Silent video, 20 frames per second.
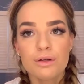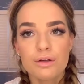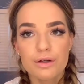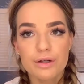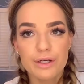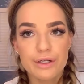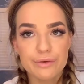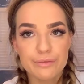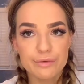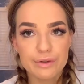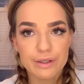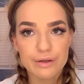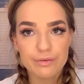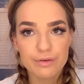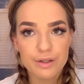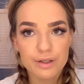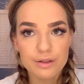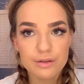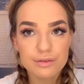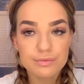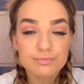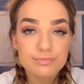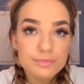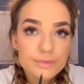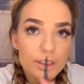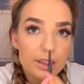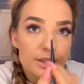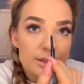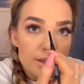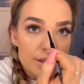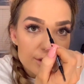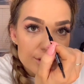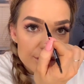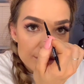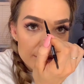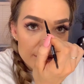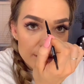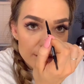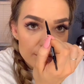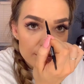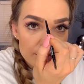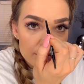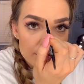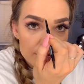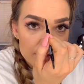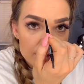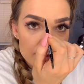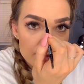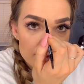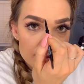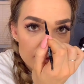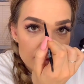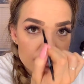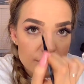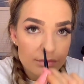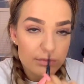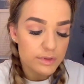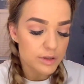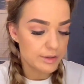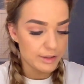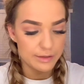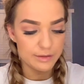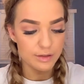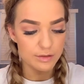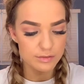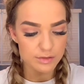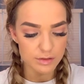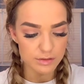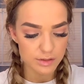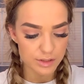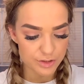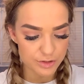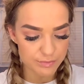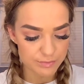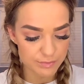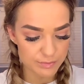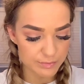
Right, whatever. I'm done touching them. Okay, no, don't touch them.